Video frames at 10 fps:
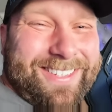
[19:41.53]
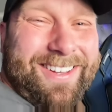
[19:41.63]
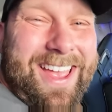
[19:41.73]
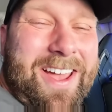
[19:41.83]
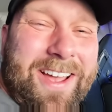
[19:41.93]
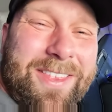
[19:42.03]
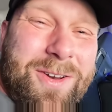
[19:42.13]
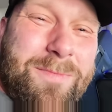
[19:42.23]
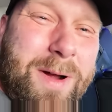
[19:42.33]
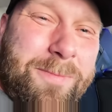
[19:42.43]
So yeah, I got the
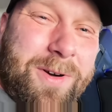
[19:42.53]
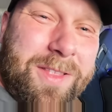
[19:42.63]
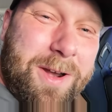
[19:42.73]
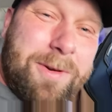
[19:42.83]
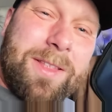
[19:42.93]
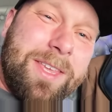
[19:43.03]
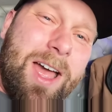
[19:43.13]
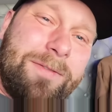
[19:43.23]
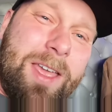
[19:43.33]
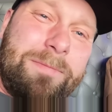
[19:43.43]
new bumper on there. We got the
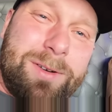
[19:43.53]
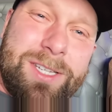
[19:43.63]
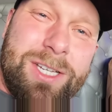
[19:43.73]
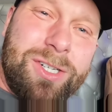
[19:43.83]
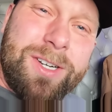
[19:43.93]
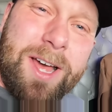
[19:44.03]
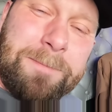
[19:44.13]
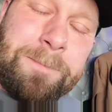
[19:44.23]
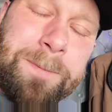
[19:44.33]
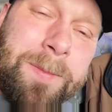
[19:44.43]
IVF procedure
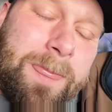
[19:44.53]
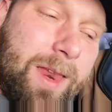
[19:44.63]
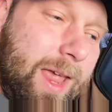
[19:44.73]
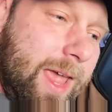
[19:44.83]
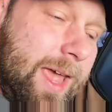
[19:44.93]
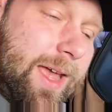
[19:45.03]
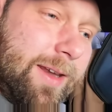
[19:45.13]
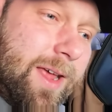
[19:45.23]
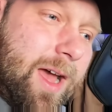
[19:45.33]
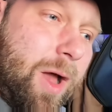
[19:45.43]
done
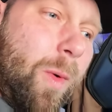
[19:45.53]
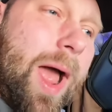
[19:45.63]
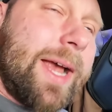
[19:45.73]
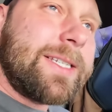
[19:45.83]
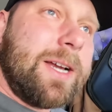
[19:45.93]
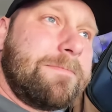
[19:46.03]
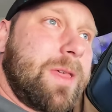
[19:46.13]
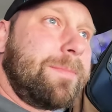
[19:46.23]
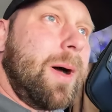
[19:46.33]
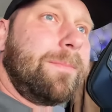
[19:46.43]
and uh, waxed up
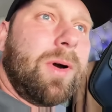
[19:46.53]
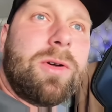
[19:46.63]
the bumper.